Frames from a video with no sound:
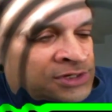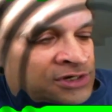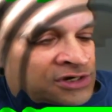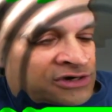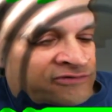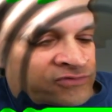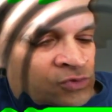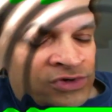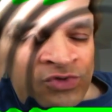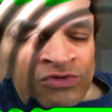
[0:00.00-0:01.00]
uh,
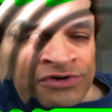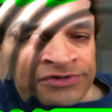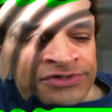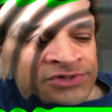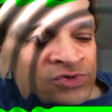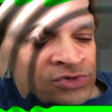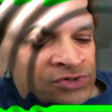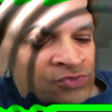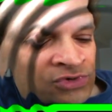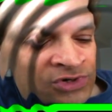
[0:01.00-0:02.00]
what I want to do
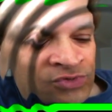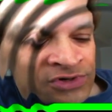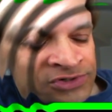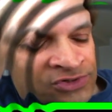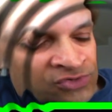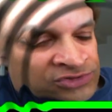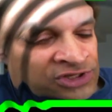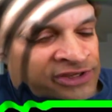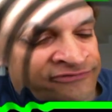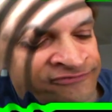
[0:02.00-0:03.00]
and where I want to go in
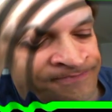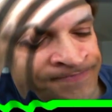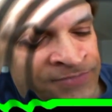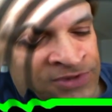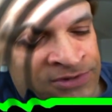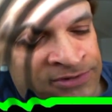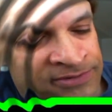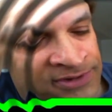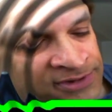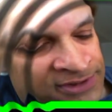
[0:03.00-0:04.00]
life.
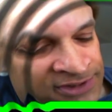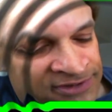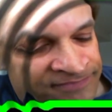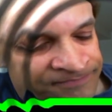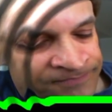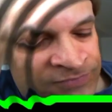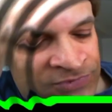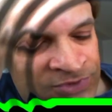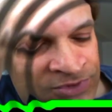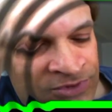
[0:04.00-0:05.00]
Um,
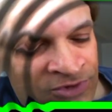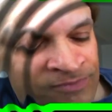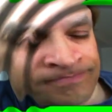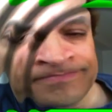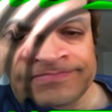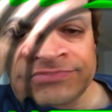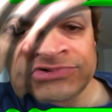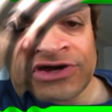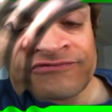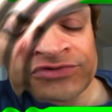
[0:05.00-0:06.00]
oh, it's
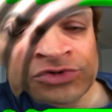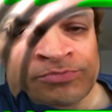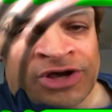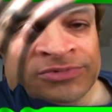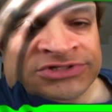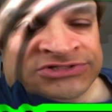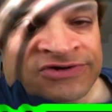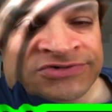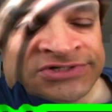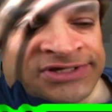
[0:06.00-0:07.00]
time for another public
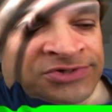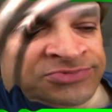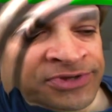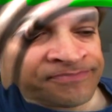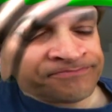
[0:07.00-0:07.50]
service announcement.